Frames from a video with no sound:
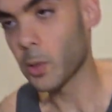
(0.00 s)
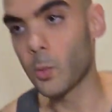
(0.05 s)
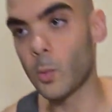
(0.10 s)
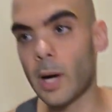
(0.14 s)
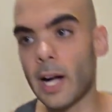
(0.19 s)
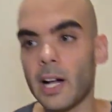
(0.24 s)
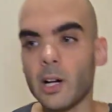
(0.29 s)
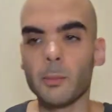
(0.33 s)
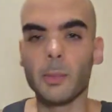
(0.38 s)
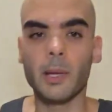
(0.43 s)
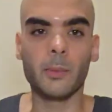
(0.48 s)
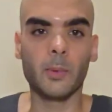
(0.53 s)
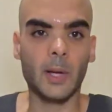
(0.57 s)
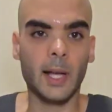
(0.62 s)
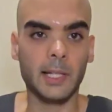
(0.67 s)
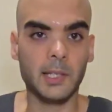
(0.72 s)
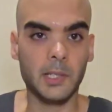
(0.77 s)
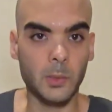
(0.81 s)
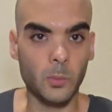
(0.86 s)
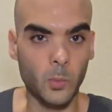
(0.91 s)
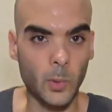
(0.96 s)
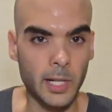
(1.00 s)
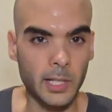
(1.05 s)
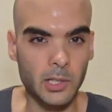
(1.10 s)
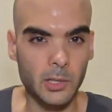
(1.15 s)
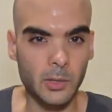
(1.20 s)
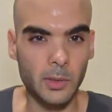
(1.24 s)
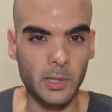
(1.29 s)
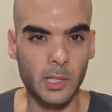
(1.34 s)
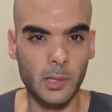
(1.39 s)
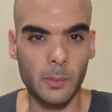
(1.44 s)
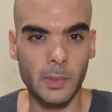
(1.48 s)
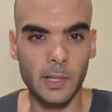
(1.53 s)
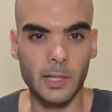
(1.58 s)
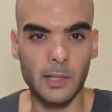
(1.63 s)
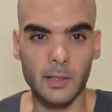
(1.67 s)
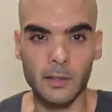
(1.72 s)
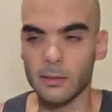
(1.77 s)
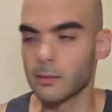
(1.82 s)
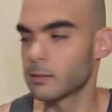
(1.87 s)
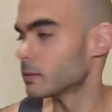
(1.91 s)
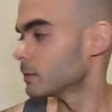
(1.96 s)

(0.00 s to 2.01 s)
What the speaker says: while, maybe add some weight to it to make it